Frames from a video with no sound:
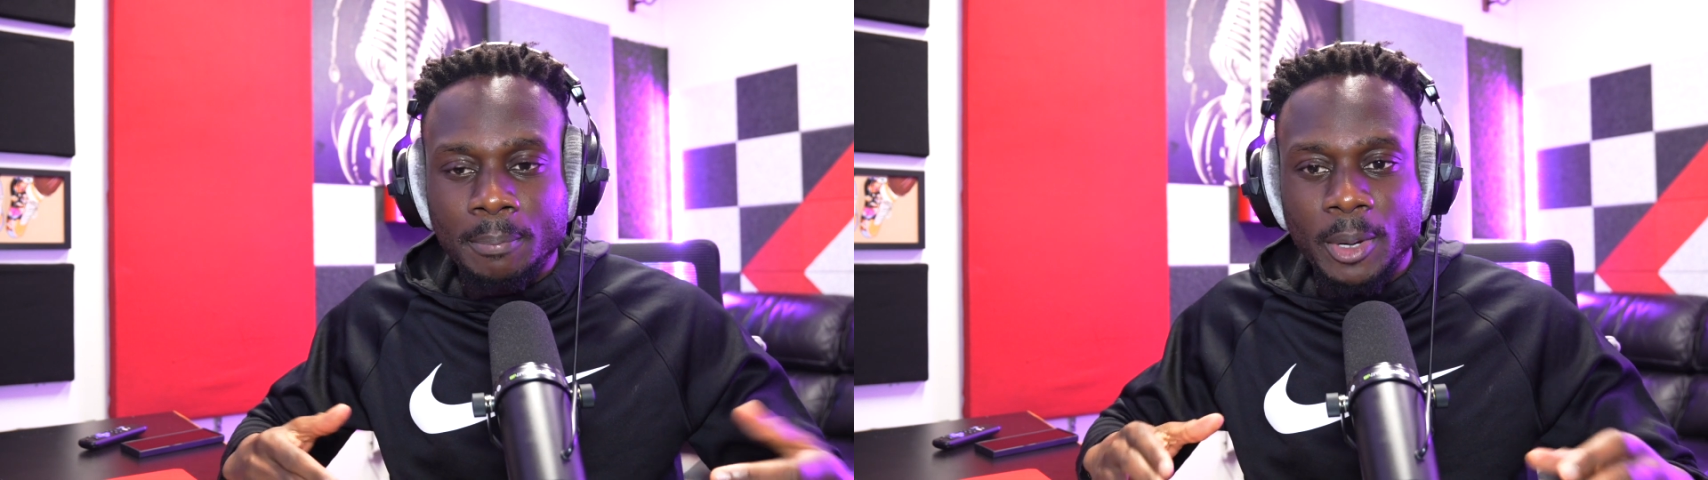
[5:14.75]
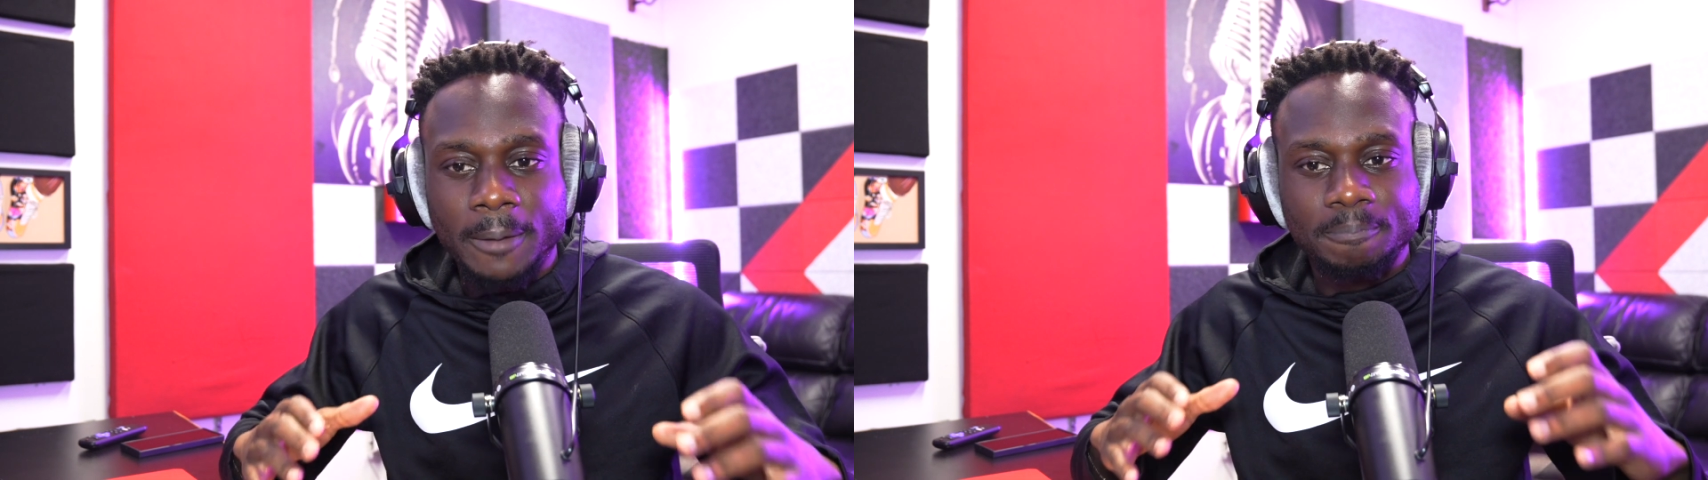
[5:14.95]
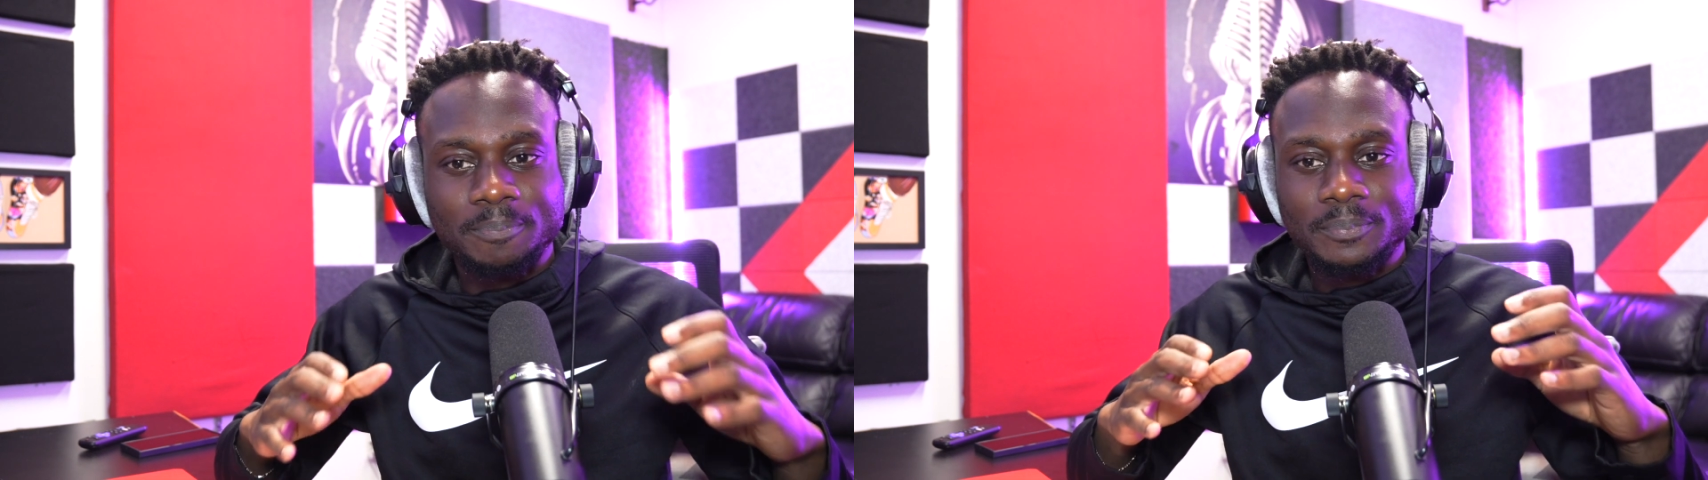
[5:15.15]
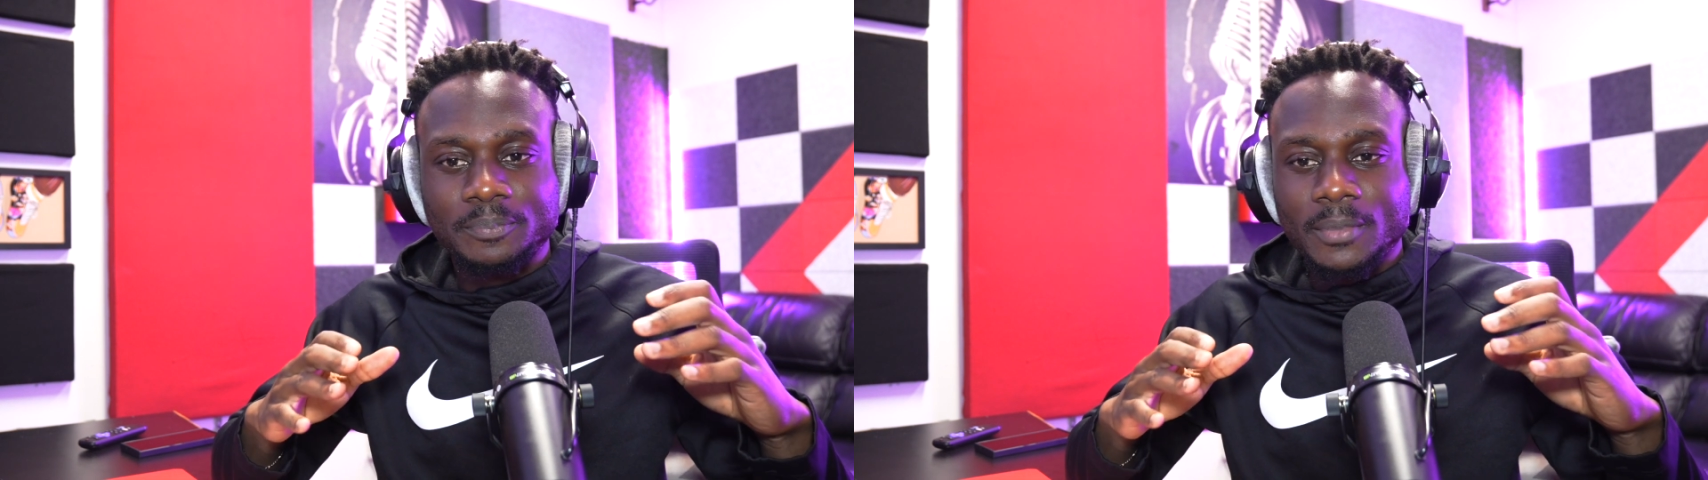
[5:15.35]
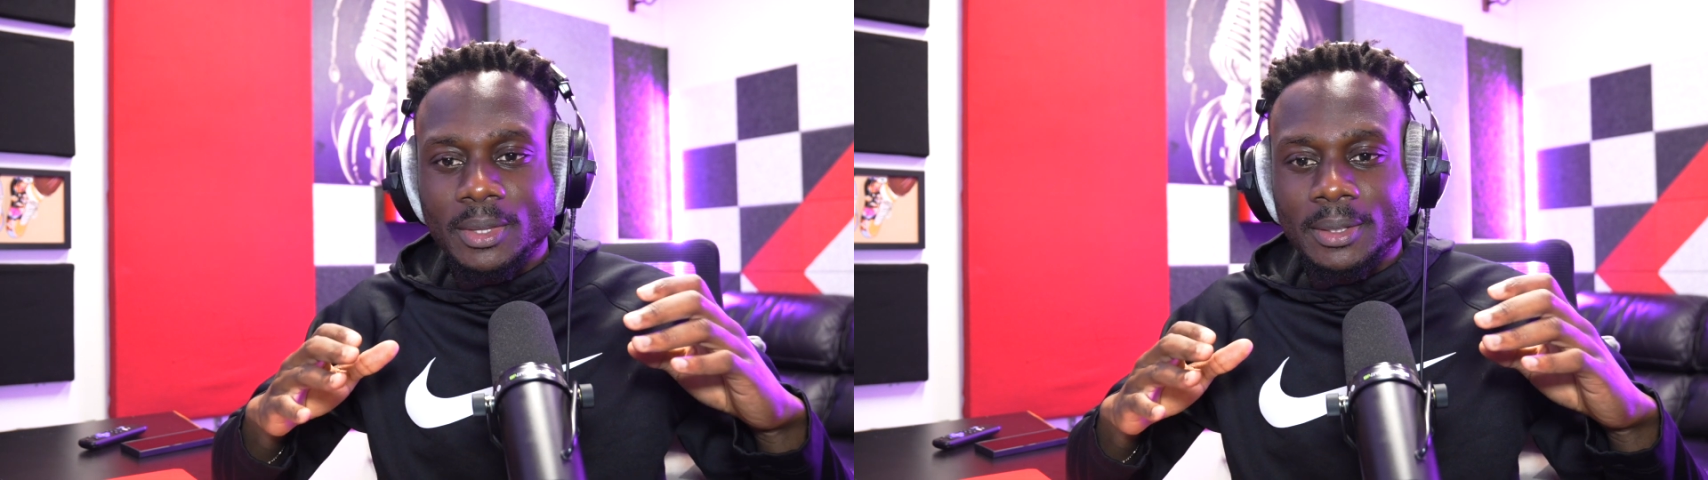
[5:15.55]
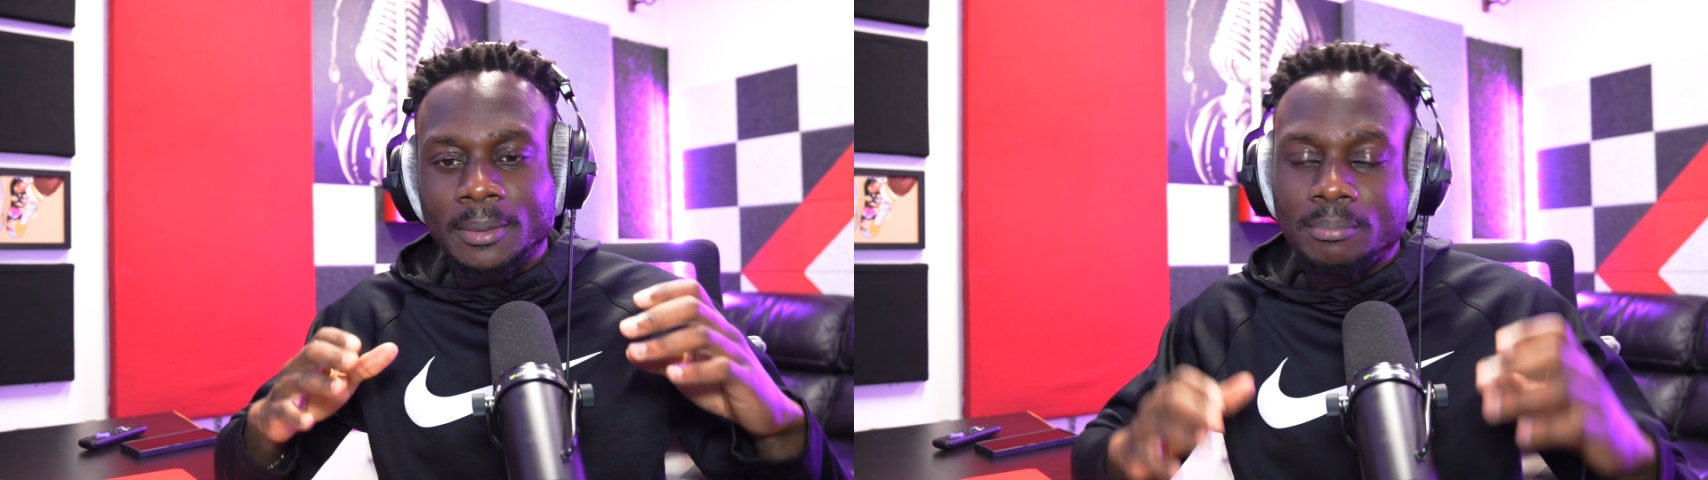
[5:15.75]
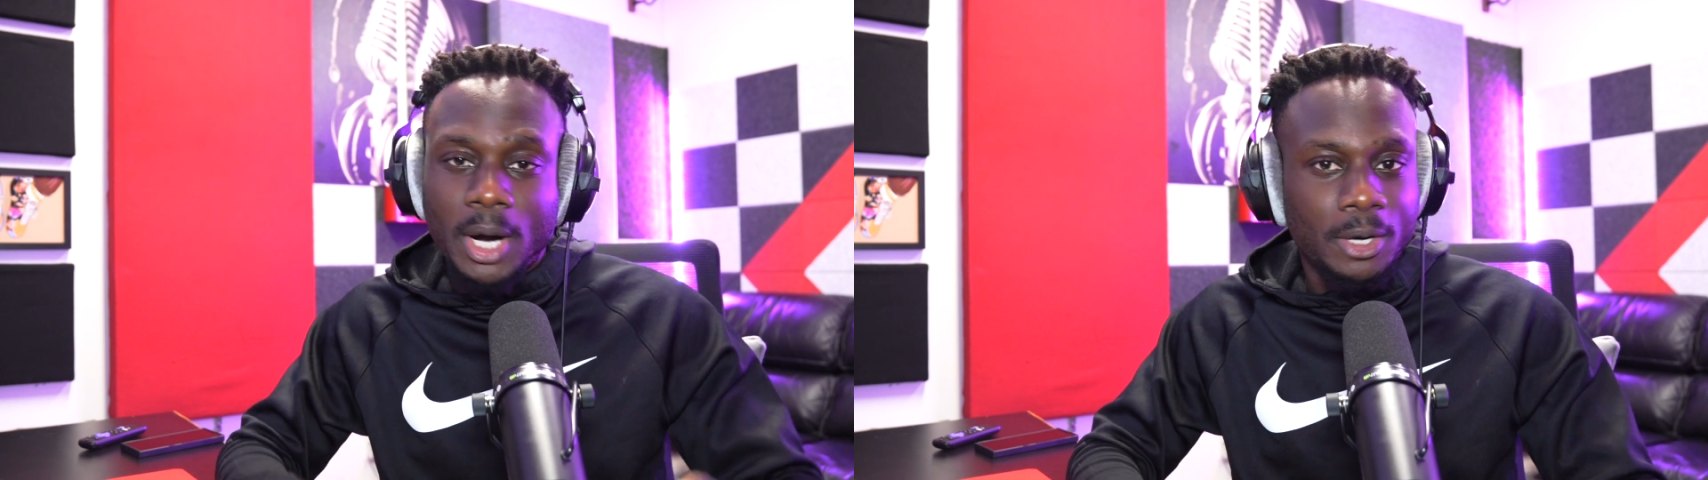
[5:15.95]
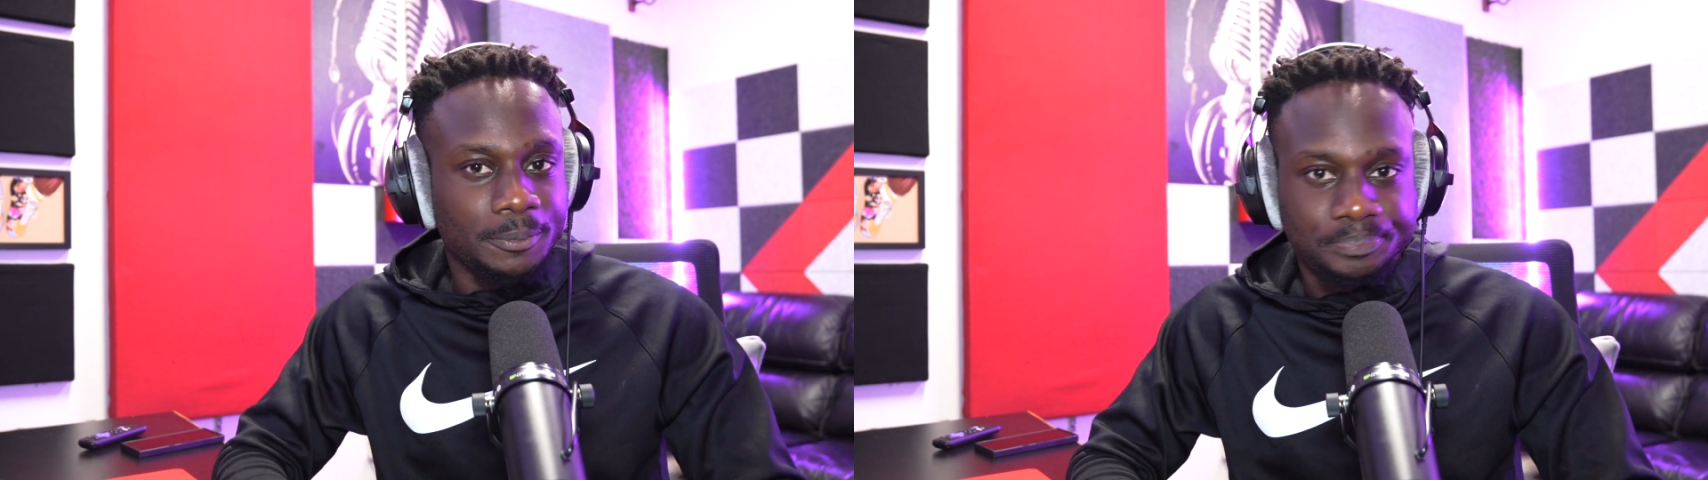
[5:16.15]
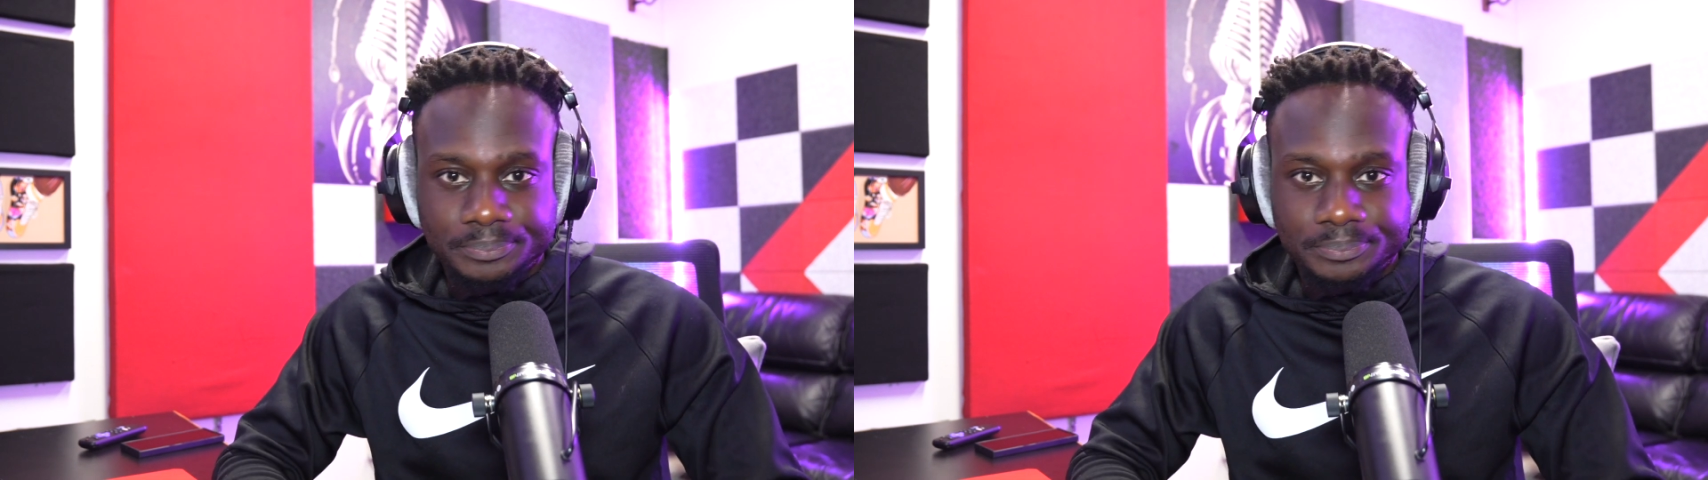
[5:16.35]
But, bro,